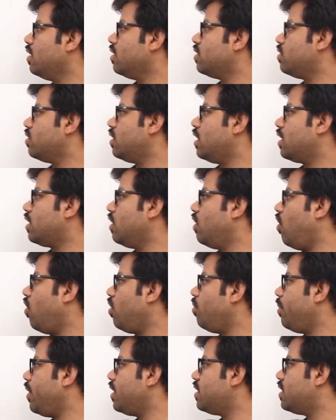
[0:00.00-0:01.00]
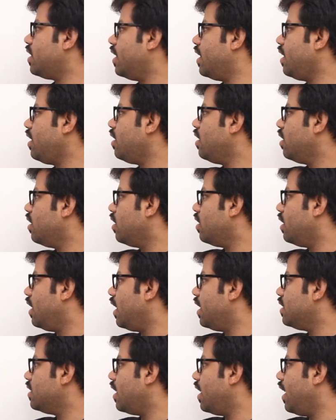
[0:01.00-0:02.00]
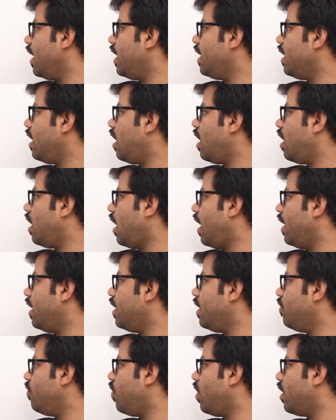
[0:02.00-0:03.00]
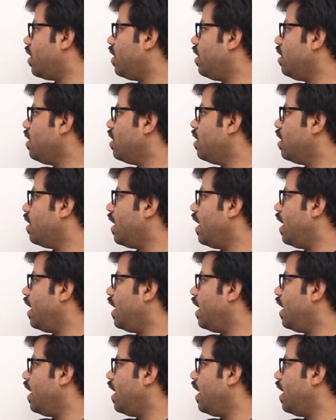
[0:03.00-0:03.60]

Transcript: So that government said there is an area ID 1,